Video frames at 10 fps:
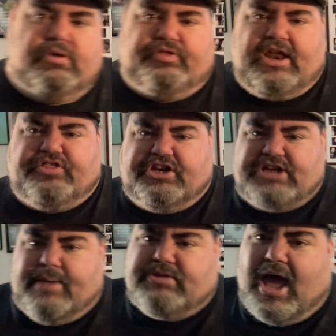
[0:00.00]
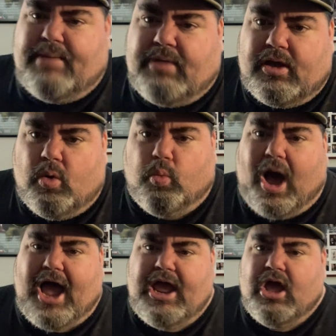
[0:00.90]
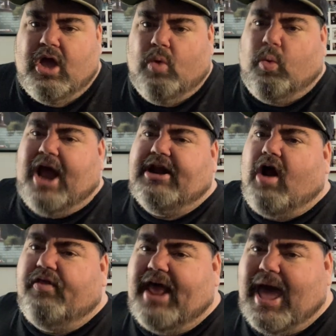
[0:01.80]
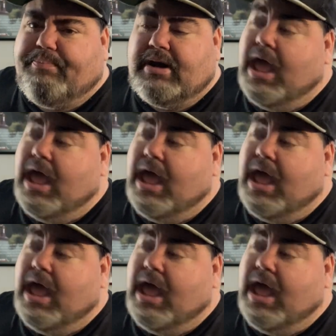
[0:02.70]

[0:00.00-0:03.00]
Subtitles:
Then at the same time, why? Why did all that happen?